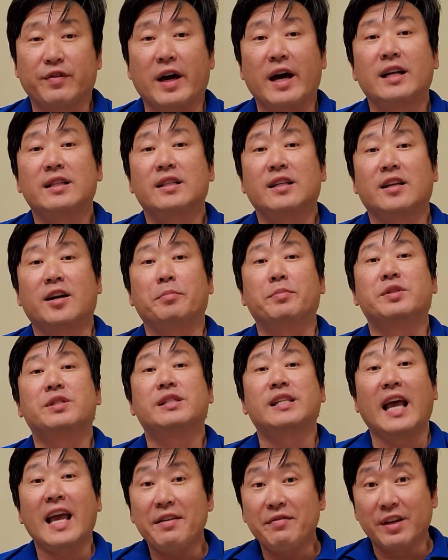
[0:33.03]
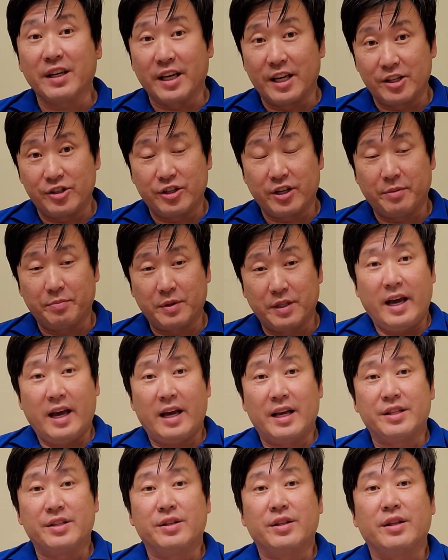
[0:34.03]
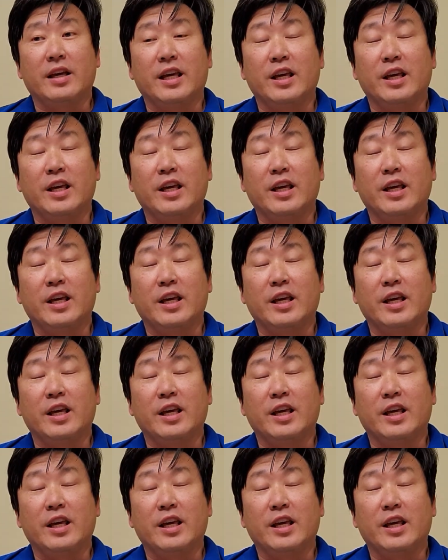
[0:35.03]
ended up saving Egypt and